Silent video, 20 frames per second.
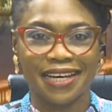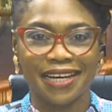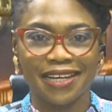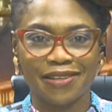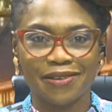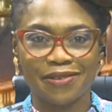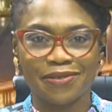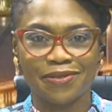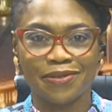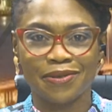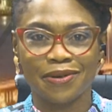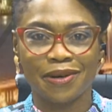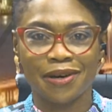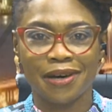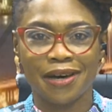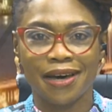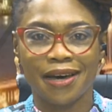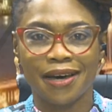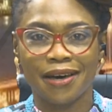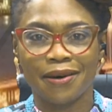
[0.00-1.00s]
And
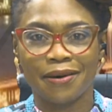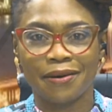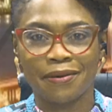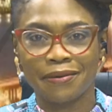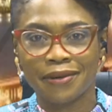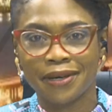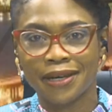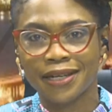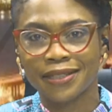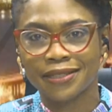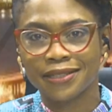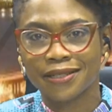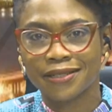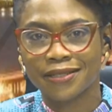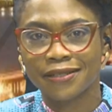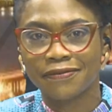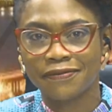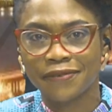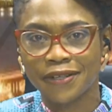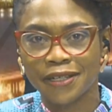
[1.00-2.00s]
also we have
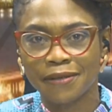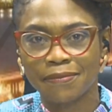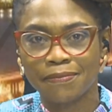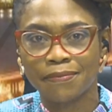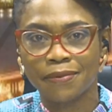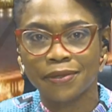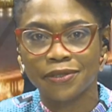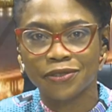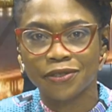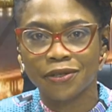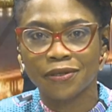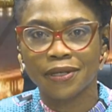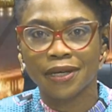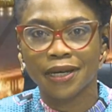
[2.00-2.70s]
Dr. Philip John